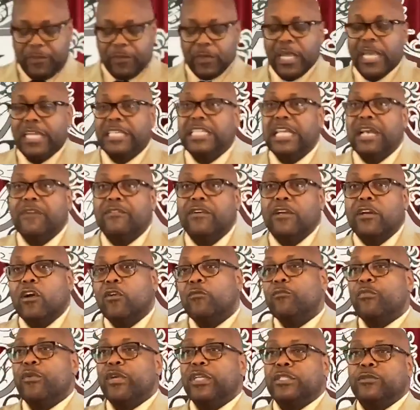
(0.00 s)
people ain't never
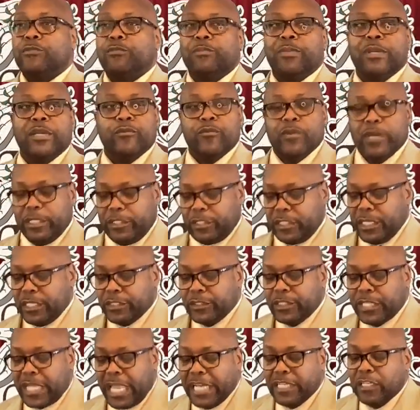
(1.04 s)
gonna be rich
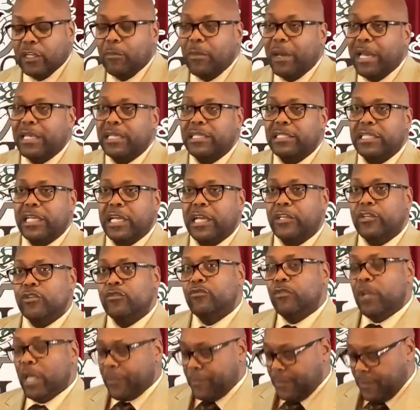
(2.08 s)
because can't nobody tell you
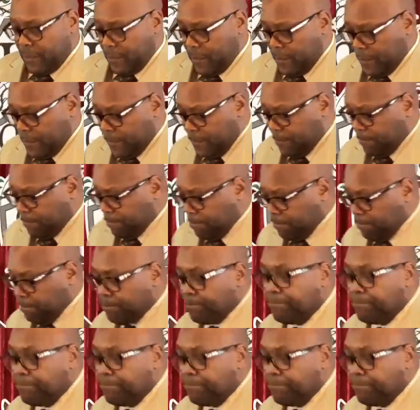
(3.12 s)
nothing. I